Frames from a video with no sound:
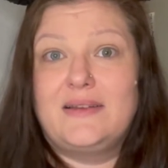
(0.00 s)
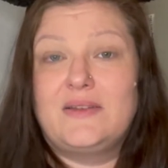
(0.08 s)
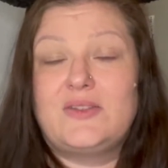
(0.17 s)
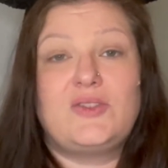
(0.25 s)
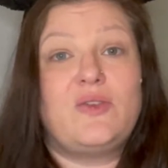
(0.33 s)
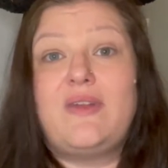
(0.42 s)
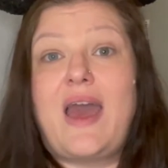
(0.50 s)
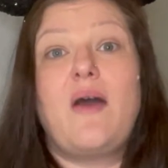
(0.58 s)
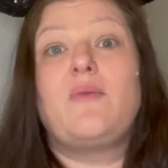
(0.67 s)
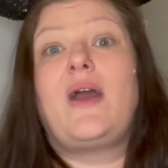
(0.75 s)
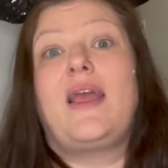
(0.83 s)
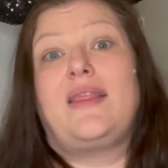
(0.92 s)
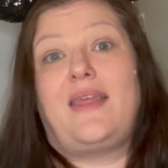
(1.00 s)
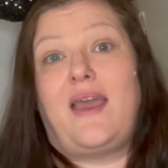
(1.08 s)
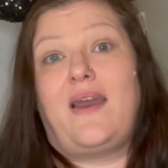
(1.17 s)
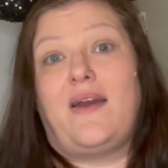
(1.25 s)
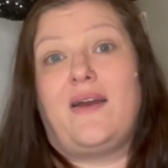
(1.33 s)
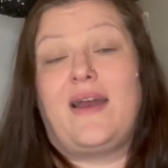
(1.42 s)
So that right
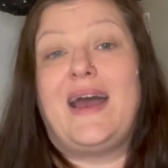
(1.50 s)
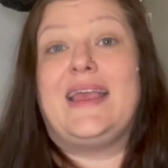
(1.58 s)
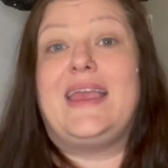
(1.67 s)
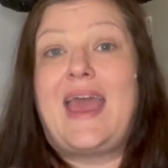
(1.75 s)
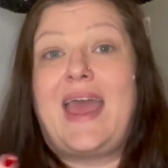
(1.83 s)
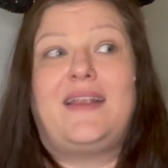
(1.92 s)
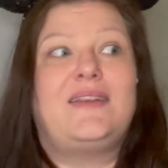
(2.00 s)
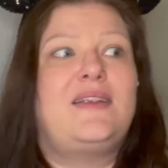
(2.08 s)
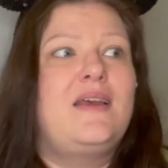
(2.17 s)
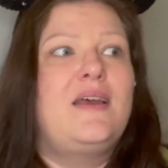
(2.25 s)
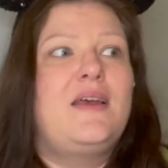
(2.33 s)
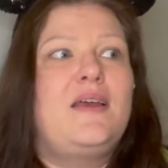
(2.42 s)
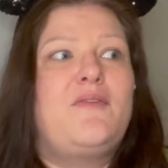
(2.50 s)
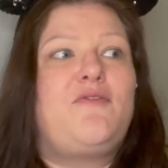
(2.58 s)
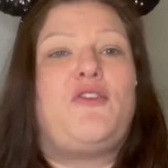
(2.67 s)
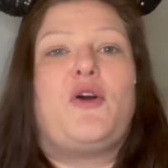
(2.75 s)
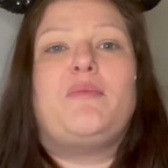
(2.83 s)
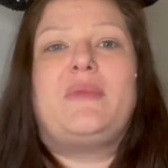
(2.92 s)
there, again,
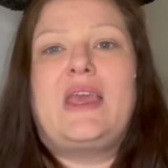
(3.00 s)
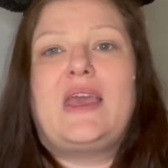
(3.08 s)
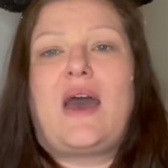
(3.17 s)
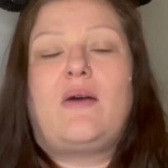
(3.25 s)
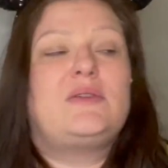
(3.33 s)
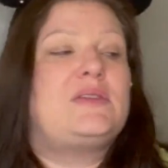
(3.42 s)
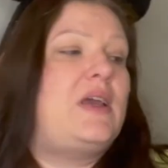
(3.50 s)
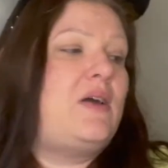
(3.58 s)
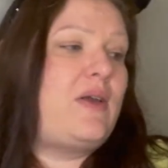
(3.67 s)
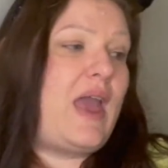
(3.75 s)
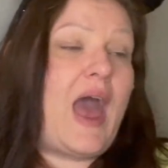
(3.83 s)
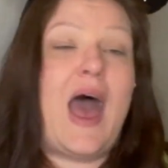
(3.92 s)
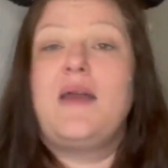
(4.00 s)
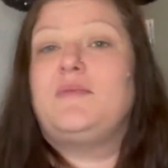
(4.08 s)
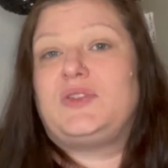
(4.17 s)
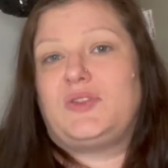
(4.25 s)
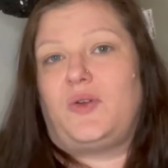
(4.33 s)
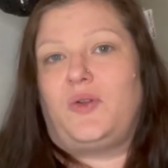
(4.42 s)
for me, I was like, okay, I'm
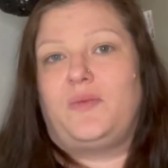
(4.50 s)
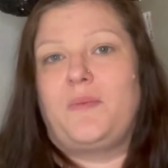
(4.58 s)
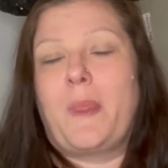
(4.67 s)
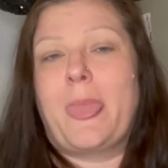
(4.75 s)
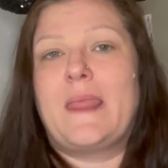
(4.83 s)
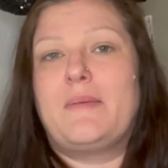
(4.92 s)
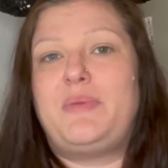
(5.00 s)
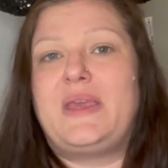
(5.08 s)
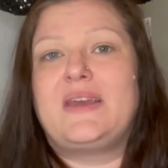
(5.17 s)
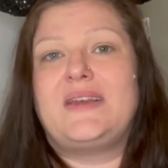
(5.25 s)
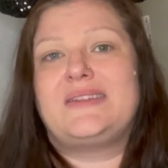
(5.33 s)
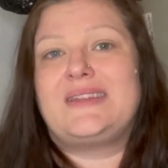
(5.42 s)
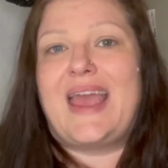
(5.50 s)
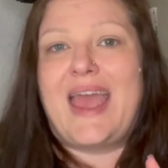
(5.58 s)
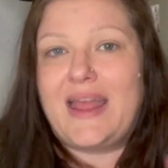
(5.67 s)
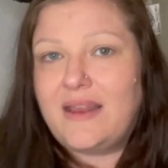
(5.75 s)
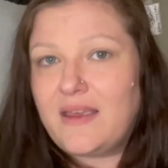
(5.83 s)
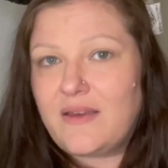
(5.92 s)
sold. Because
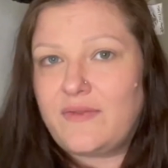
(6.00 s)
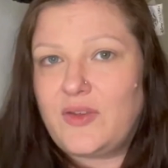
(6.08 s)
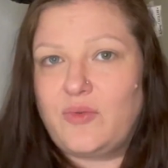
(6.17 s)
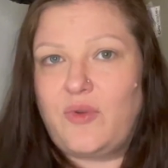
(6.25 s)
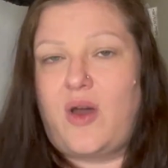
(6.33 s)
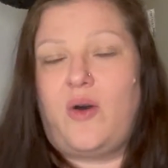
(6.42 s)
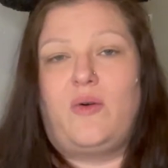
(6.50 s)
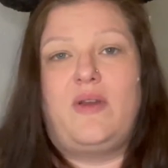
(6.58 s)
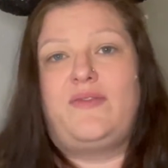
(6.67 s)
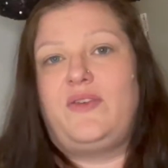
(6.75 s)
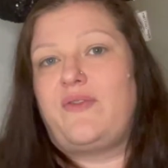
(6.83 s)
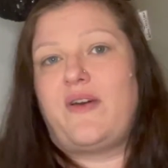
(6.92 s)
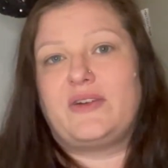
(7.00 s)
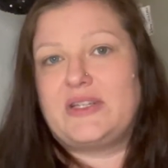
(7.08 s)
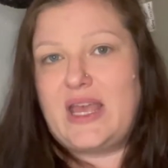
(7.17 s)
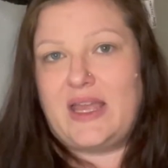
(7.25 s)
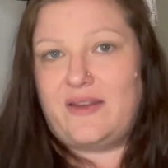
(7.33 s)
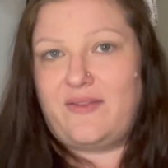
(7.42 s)
any of you know, if you've ever
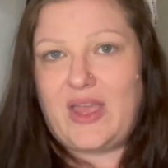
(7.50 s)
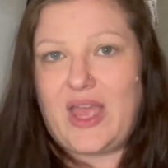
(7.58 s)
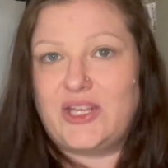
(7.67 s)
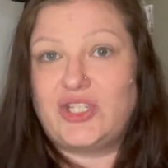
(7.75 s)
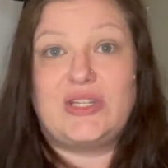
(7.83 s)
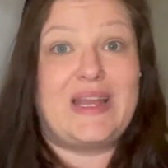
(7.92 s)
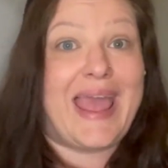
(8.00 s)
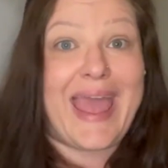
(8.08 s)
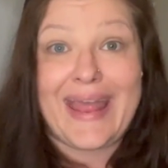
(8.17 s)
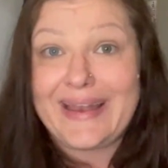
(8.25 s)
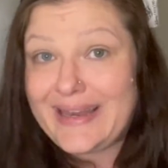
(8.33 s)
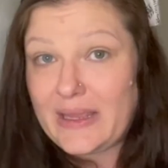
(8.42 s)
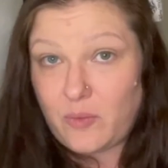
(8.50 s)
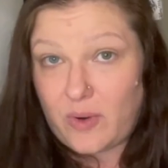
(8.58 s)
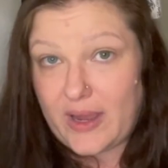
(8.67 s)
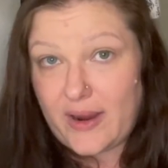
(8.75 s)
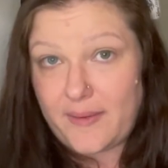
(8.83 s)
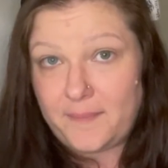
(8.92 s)
taken a vacation
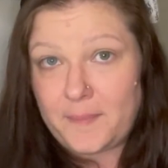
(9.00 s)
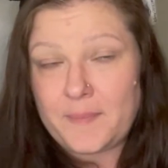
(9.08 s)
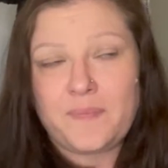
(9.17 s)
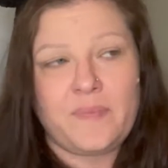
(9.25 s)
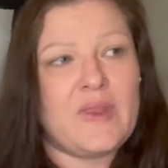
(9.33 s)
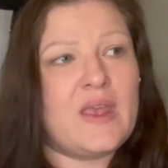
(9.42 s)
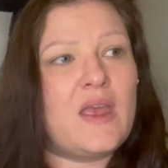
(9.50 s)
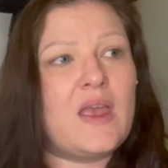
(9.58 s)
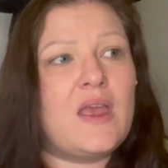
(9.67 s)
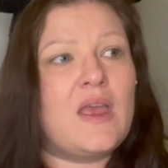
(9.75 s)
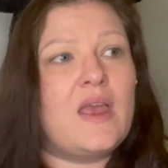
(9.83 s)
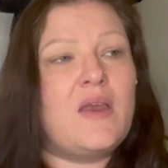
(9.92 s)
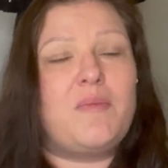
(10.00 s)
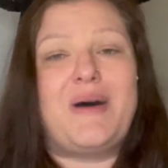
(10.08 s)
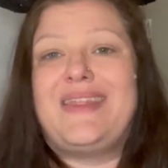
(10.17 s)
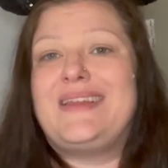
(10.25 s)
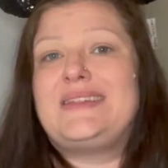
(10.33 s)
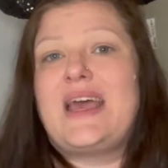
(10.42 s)
anywhere, by
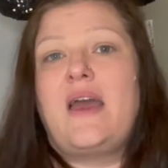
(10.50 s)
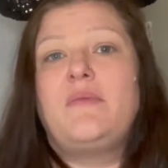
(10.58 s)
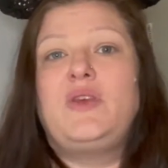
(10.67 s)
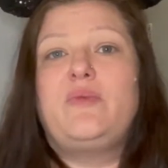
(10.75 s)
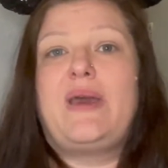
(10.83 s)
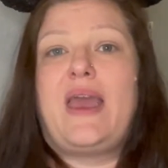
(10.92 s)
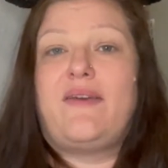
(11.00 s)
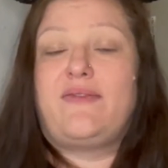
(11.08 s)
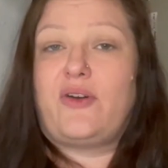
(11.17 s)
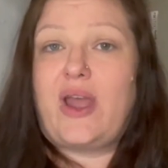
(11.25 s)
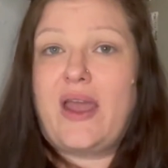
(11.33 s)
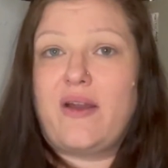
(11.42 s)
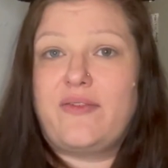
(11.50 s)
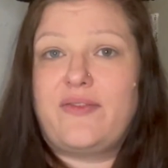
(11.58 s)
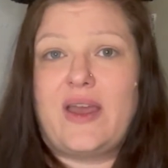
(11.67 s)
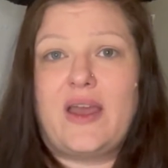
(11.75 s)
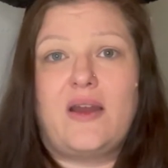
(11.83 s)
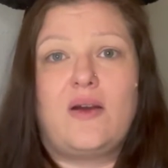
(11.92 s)
the time you pay for
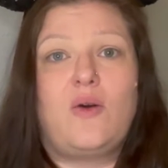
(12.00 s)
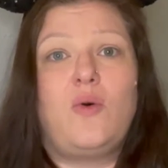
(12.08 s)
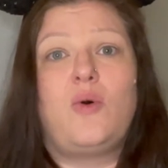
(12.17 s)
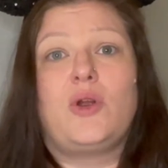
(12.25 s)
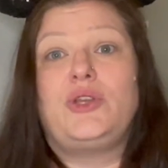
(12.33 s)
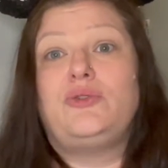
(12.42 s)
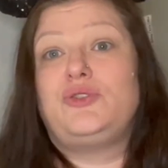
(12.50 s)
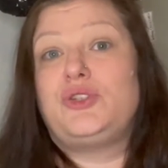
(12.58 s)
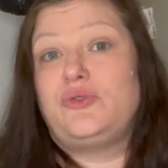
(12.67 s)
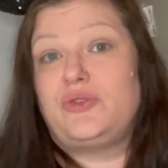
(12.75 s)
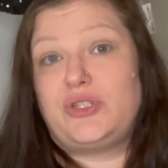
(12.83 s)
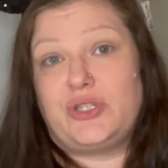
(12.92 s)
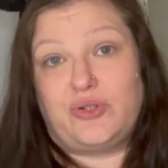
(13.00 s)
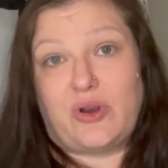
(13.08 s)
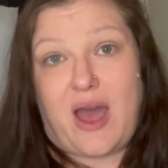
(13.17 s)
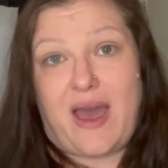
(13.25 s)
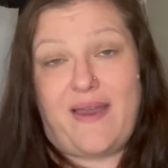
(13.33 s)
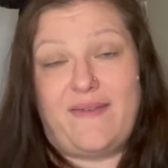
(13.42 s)
airfare or you choose to
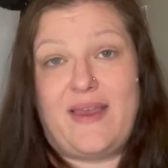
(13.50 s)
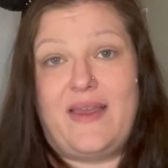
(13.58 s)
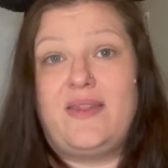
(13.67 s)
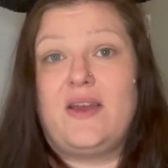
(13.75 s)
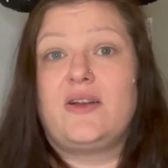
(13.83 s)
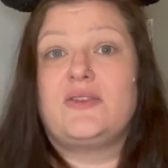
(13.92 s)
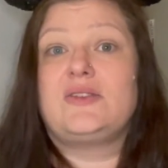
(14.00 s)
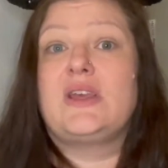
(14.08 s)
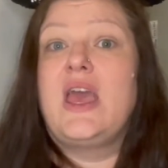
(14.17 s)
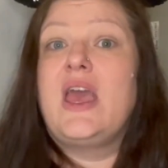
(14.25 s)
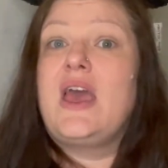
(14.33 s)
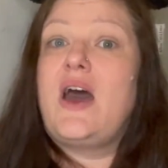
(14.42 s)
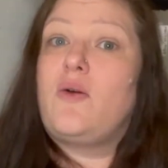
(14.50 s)
drive and there's a